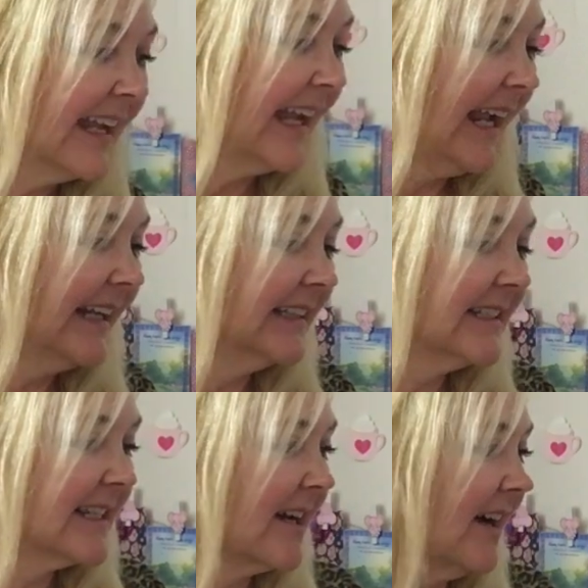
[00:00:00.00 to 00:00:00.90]

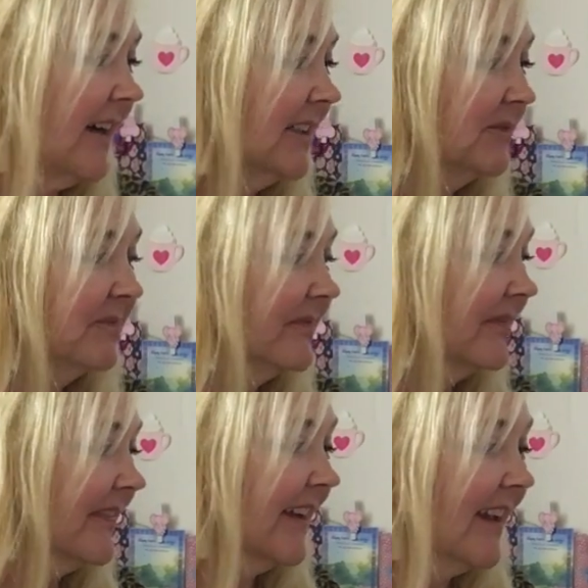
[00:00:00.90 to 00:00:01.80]
And um,
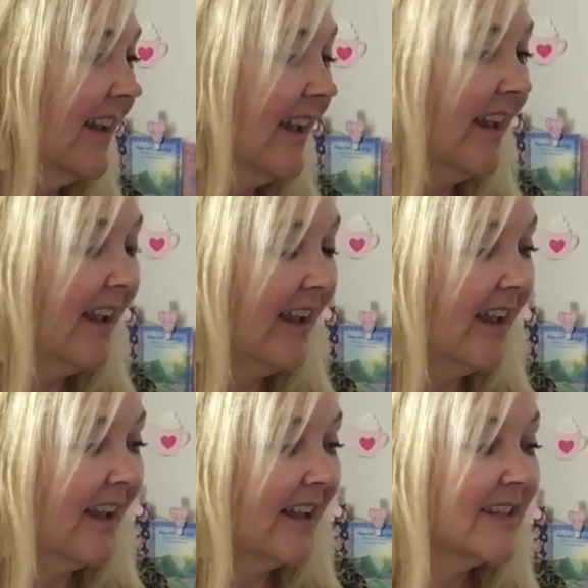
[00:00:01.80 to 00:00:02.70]

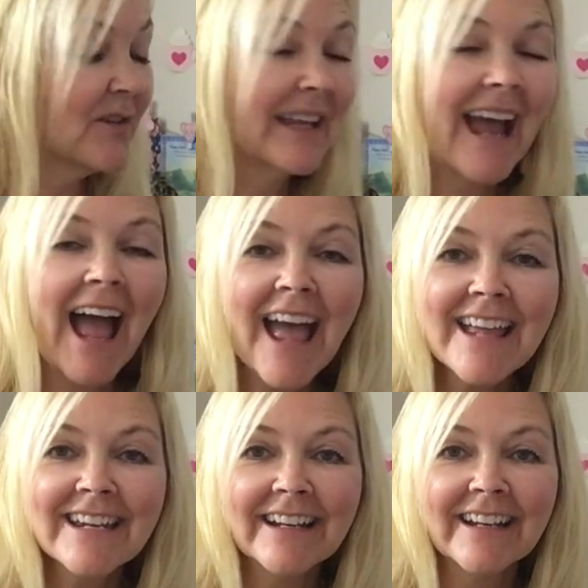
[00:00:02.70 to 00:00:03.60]
so they had
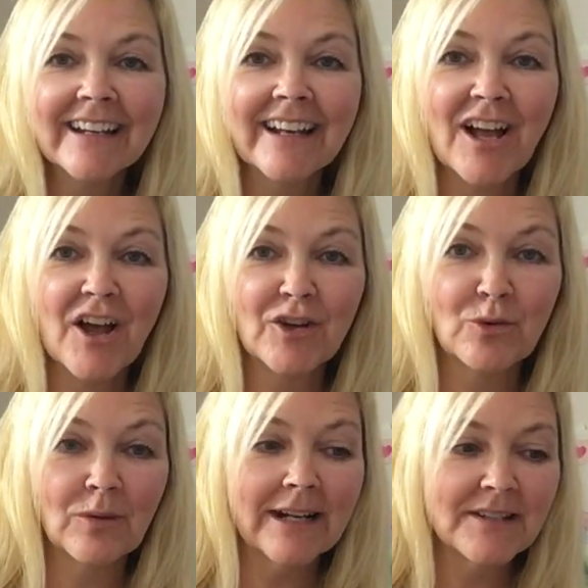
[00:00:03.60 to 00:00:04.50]
a
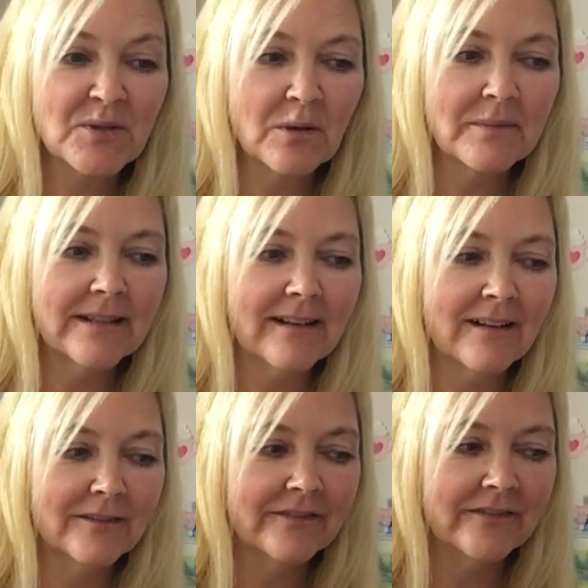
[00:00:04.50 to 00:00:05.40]
great assortment of
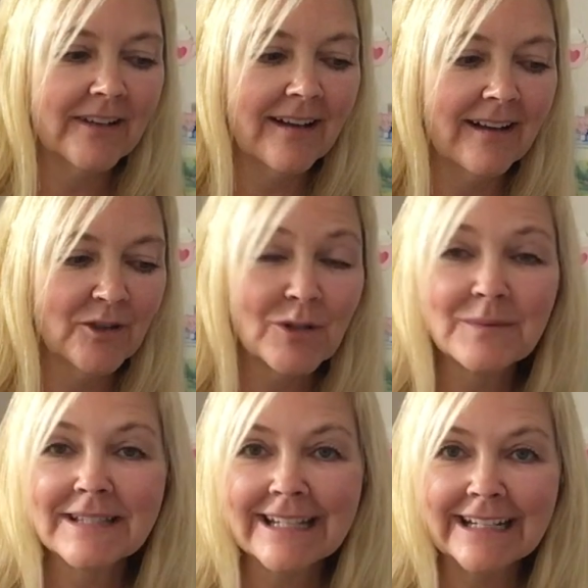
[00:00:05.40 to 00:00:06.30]
uh,
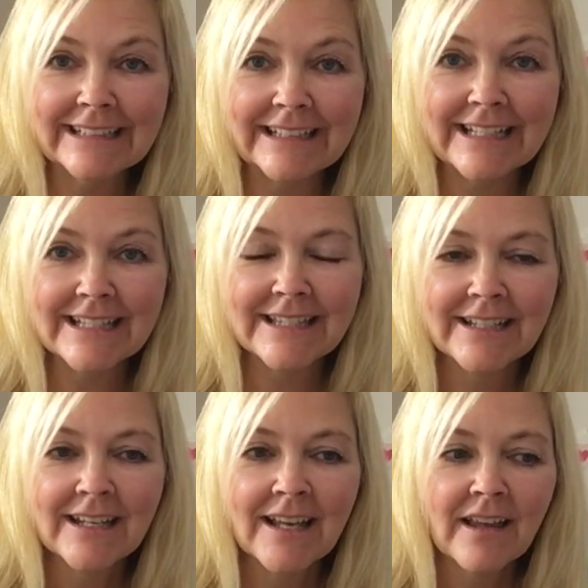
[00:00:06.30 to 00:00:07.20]
Christmas candies
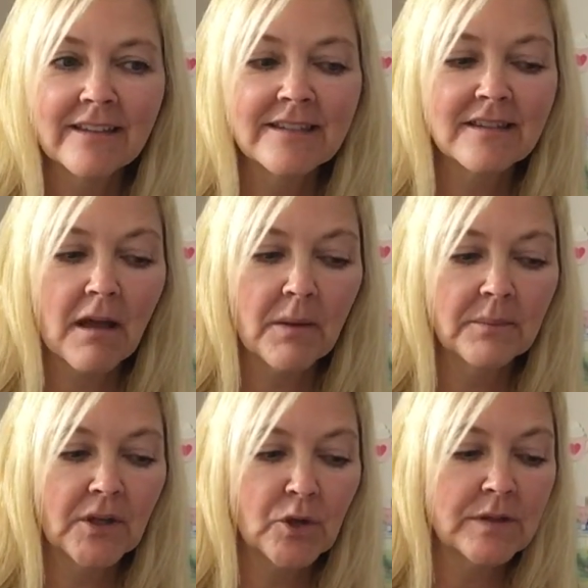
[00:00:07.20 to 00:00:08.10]
some
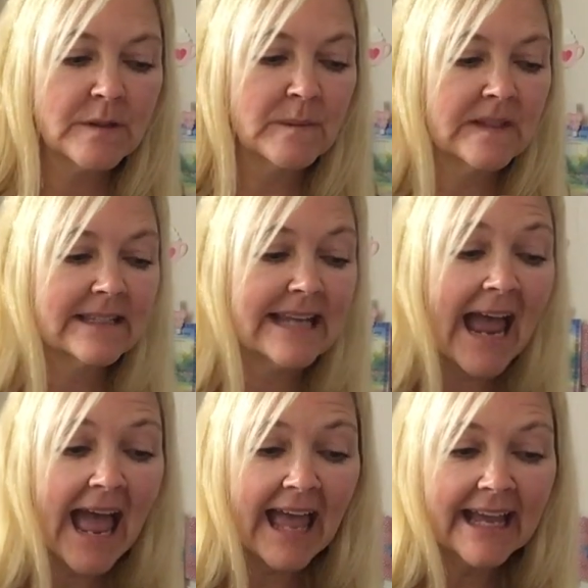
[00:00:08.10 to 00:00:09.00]
Christmas
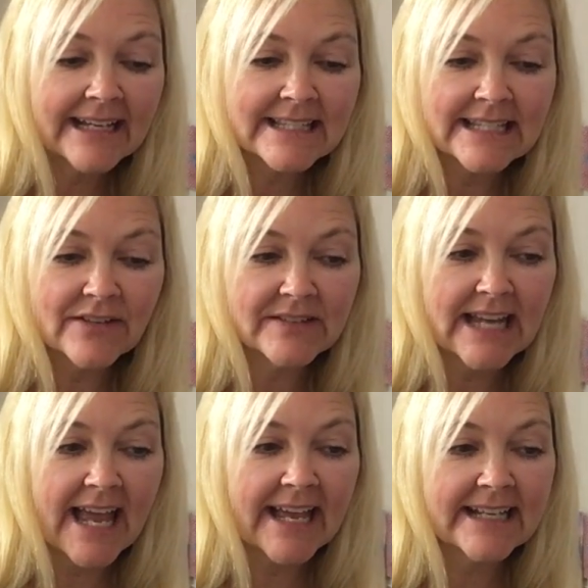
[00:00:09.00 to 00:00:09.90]
tags, gift
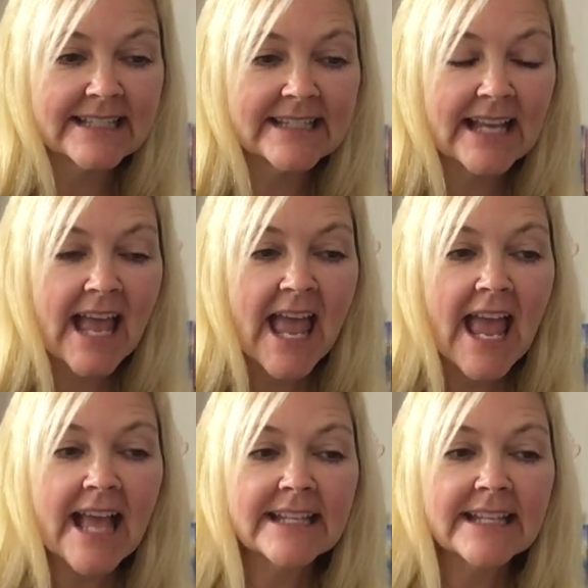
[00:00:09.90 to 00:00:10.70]
tags, and